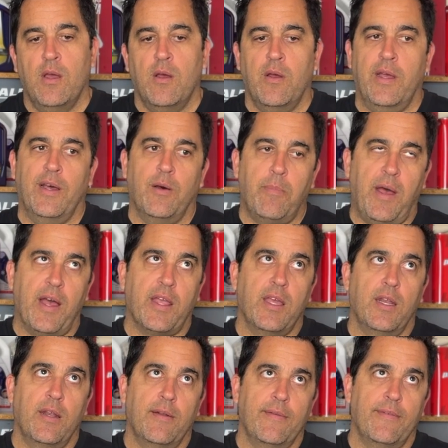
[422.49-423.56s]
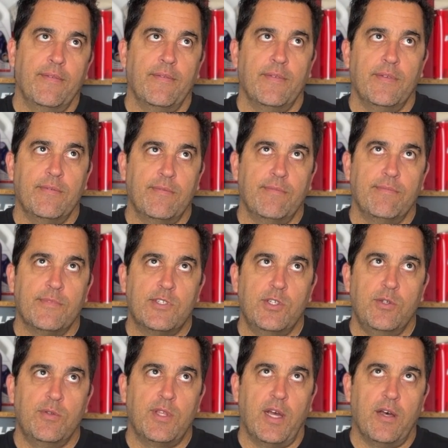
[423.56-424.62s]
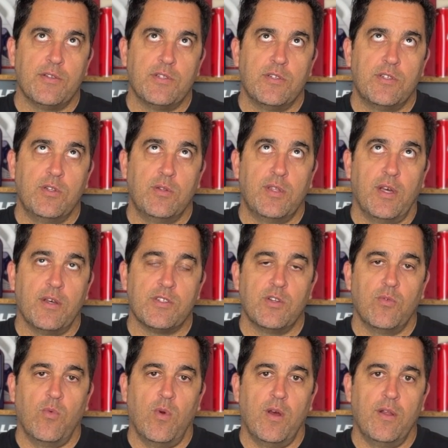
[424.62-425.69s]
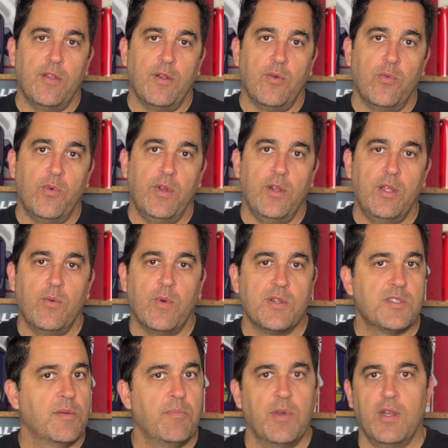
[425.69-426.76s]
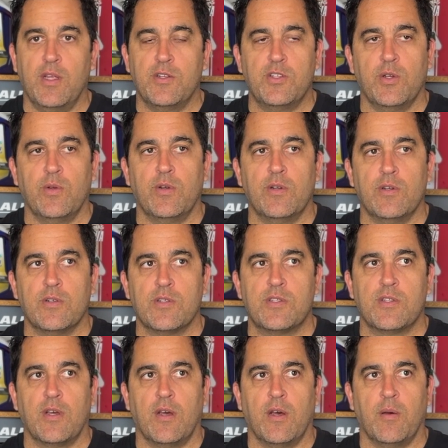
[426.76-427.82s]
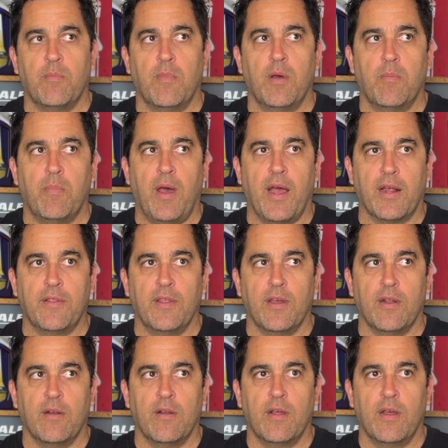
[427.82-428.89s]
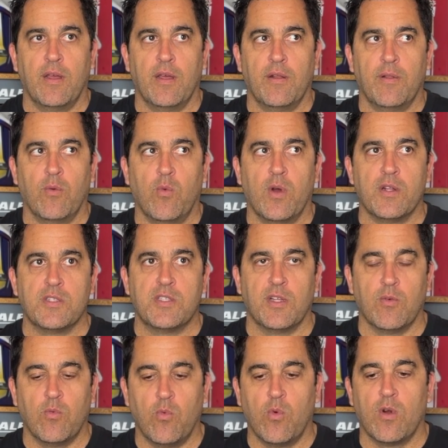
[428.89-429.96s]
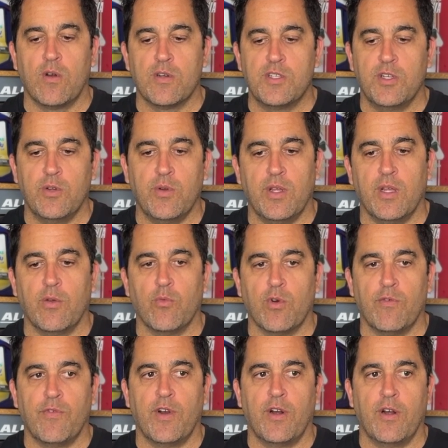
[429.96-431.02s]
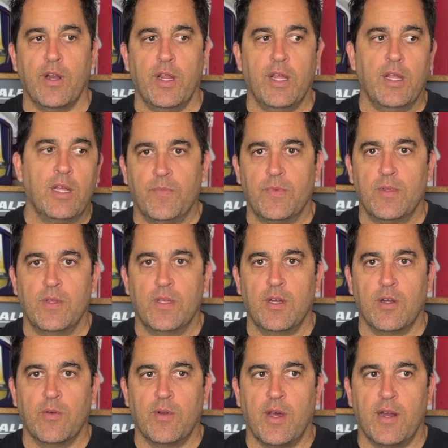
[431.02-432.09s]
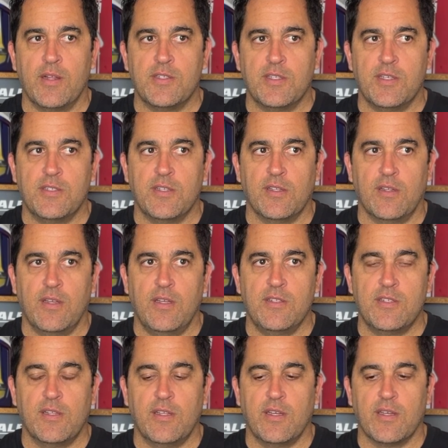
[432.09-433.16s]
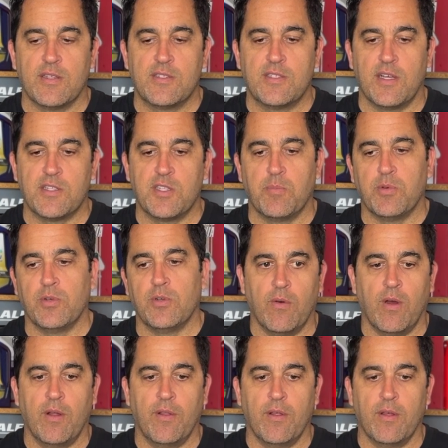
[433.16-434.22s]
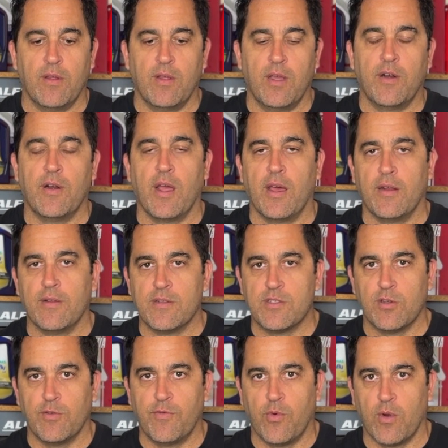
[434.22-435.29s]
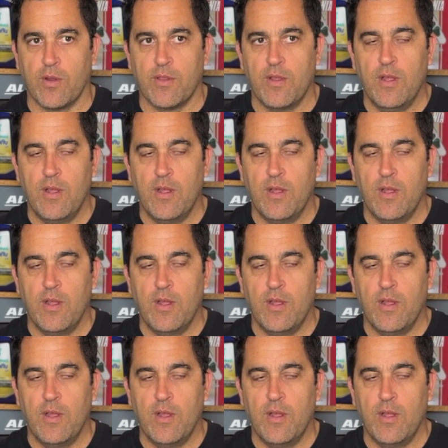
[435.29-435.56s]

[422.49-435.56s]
Well, back in 2000, 2001, there really wasn't many tuners back then, and the ones that were tuning were very, not as easily accessible on the internet and so forth.